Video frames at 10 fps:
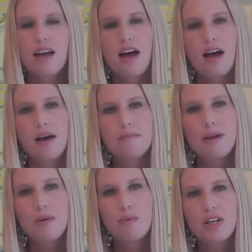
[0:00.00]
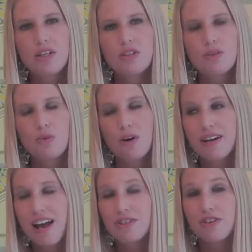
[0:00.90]
and what do you do to
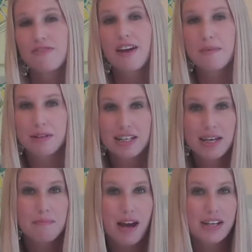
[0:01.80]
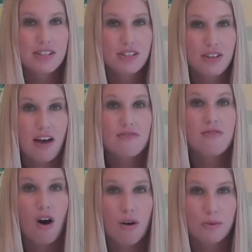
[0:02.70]
organize your family to get back into that
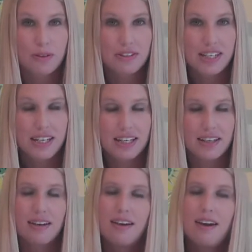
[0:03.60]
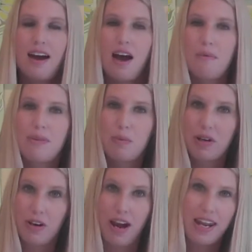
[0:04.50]
fall routine that
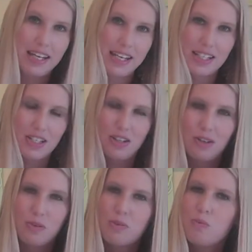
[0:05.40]
we are heading into?